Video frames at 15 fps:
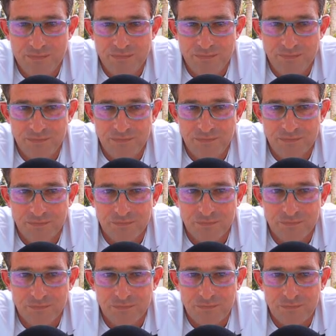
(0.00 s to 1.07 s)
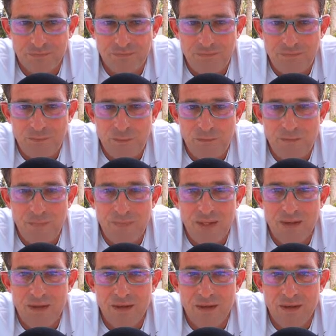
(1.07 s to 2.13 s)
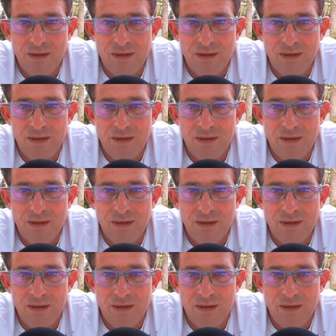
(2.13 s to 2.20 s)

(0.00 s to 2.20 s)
No one is speaking in this clip.